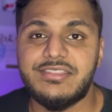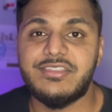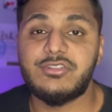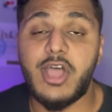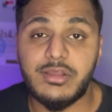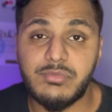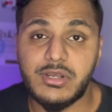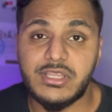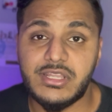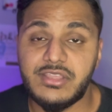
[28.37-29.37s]
The stock
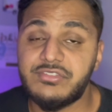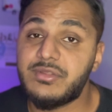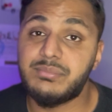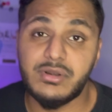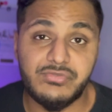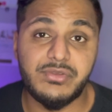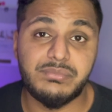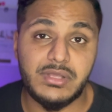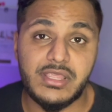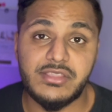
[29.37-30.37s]
market is the perfect
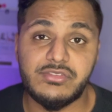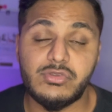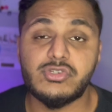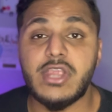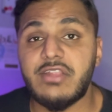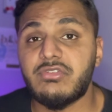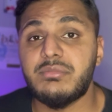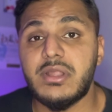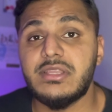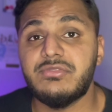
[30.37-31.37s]
place to transfer
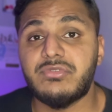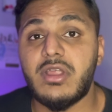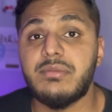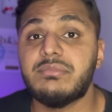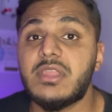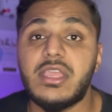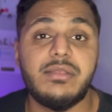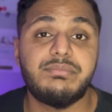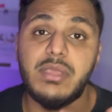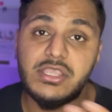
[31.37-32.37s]
money from the
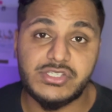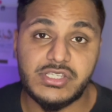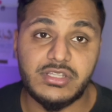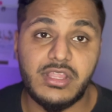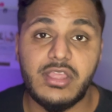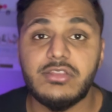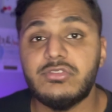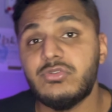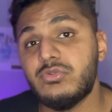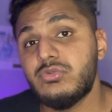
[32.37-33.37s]
impatient
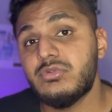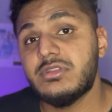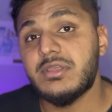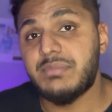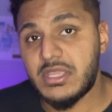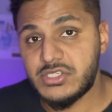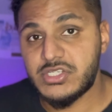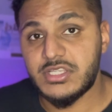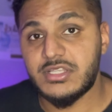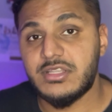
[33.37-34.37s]
to the patient.